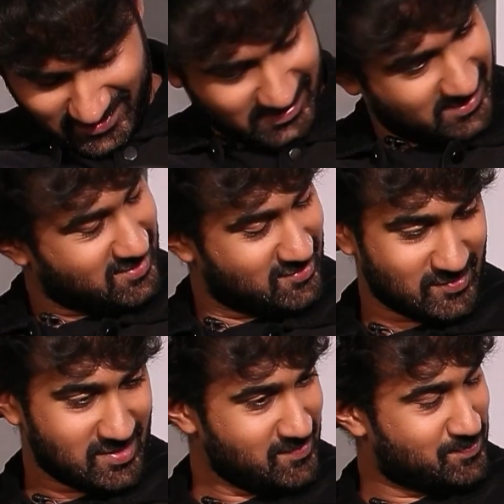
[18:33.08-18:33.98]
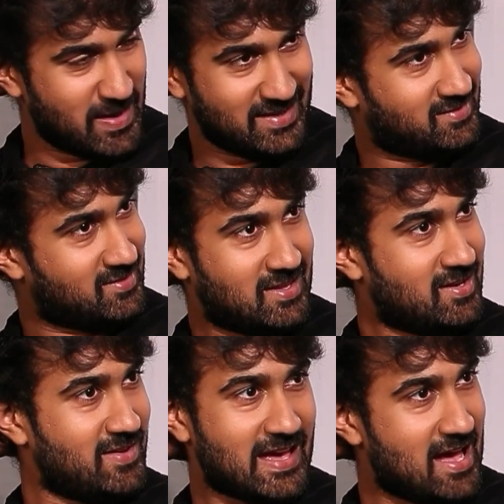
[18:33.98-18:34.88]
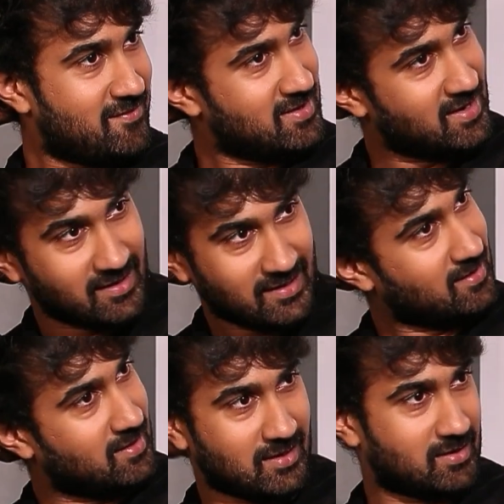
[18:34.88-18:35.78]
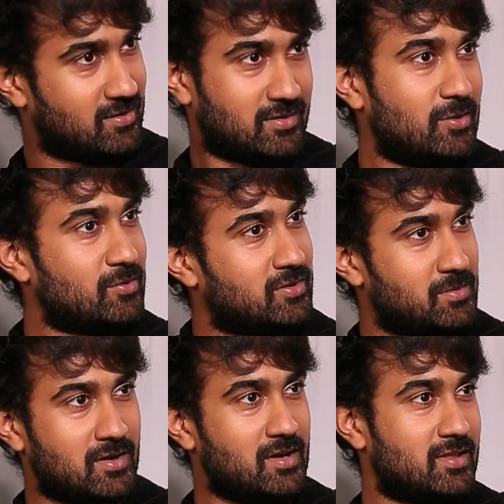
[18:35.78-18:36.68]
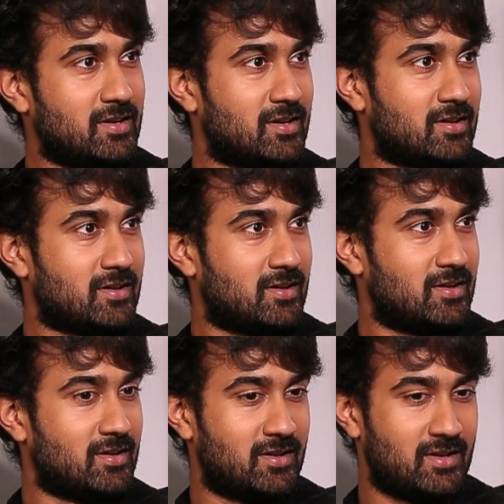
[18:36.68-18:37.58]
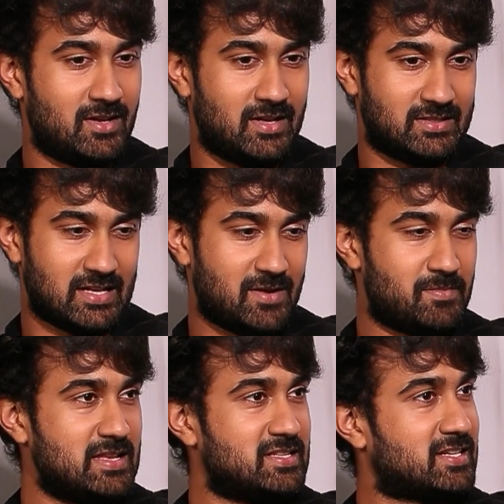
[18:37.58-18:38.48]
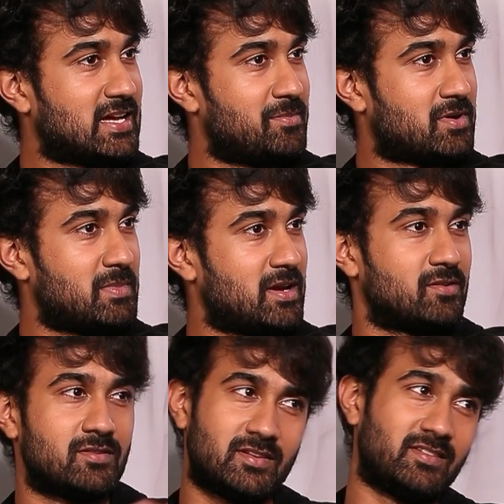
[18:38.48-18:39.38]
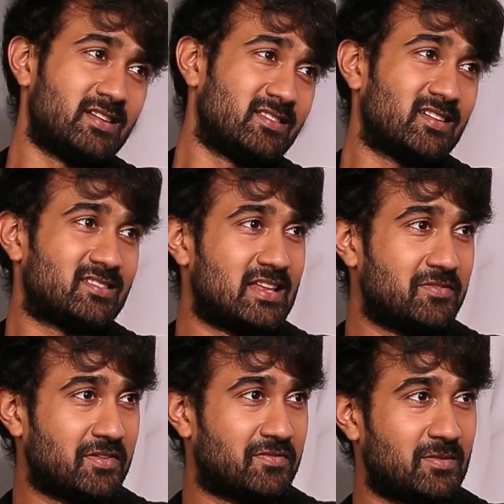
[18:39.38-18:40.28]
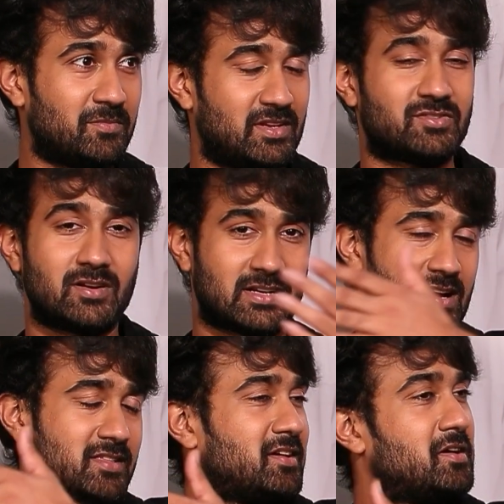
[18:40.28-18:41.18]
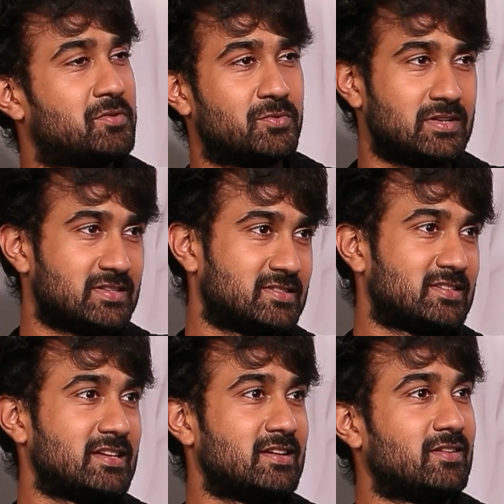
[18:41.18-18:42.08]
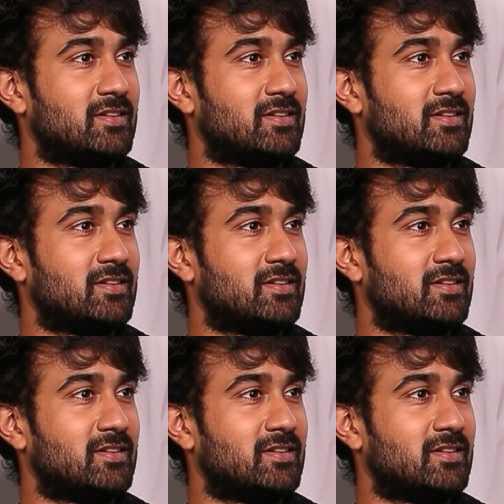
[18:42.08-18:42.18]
is one of the best that we have in entire in the telugu cinema lo I think chala manchi cameraman you know he's done such terrific films. He shot Karthik too recently